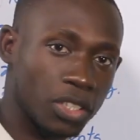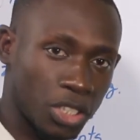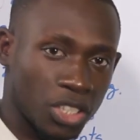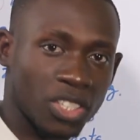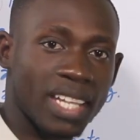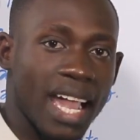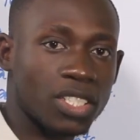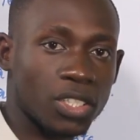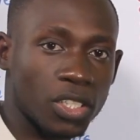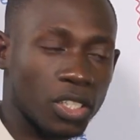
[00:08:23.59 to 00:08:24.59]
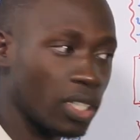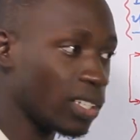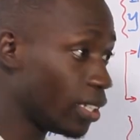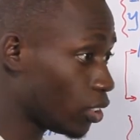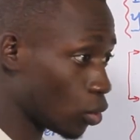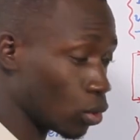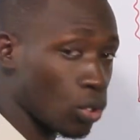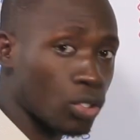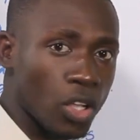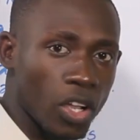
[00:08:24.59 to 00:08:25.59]
She's a doctor. Lision
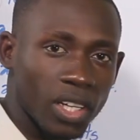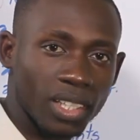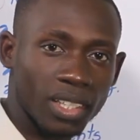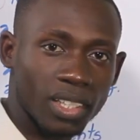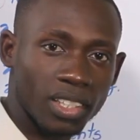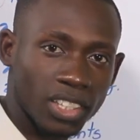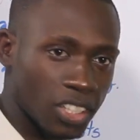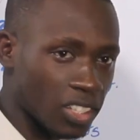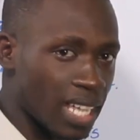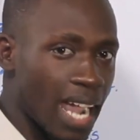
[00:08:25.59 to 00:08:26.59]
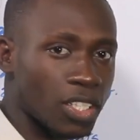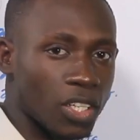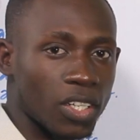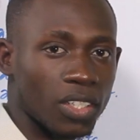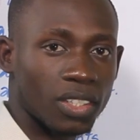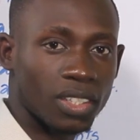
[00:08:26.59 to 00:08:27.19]
docteur. She's a doctor.